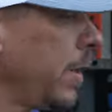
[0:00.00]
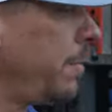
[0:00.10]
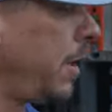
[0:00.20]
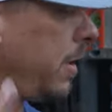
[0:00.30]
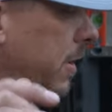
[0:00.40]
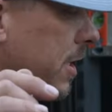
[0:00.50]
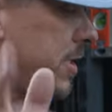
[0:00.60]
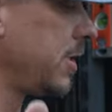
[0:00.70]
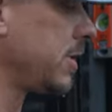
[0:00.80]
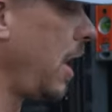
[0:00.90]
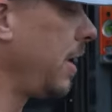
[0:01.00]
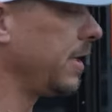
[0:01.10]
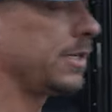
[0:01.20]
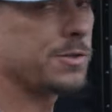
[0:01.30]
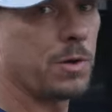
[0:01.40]
But this design
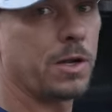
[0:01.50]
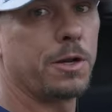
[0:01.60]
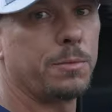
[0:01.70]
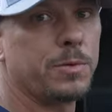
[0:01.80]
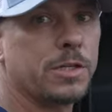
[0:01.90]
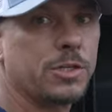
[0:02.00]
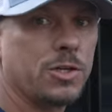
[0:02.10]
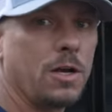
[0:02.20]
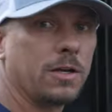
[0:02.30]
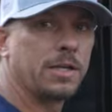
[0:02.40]
is 100% Shawn